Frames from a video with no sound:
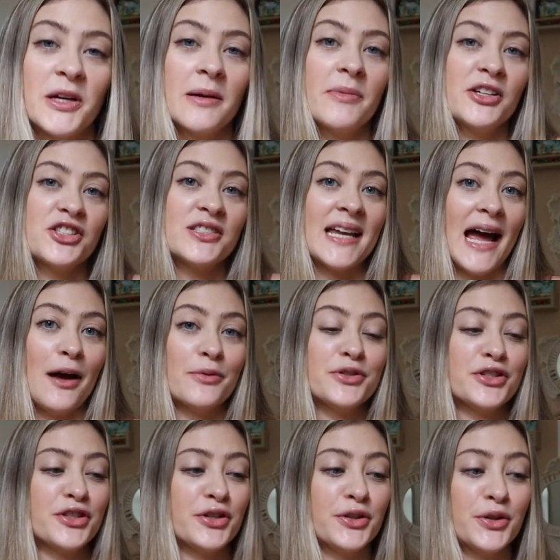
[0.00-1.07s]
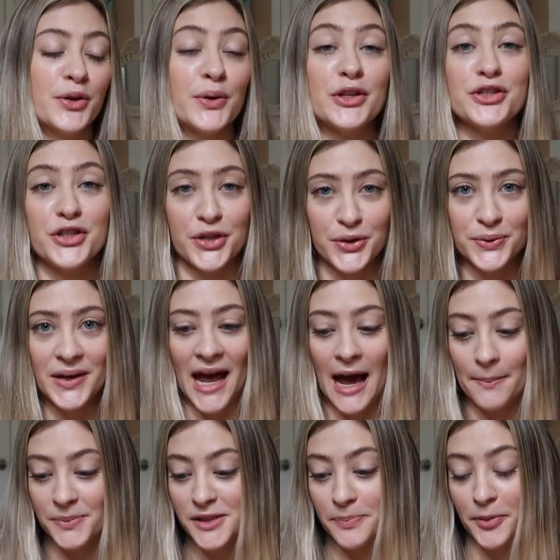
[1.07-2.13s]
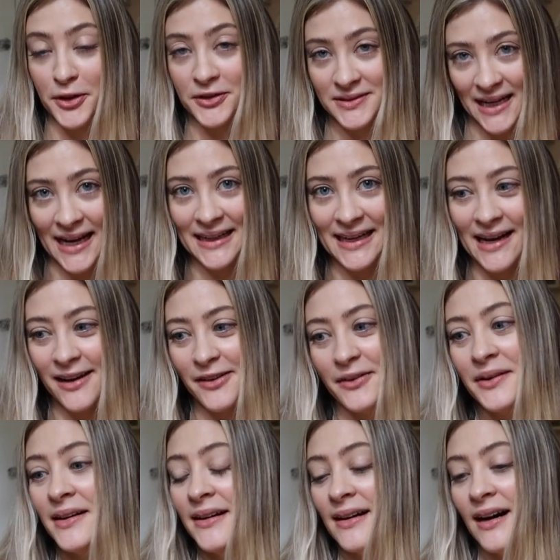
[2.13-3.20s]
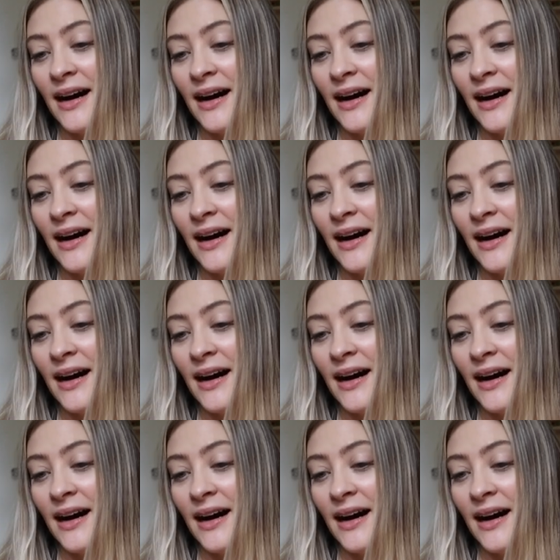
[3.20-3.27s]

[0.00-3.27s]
pretty much down to two naps per day now.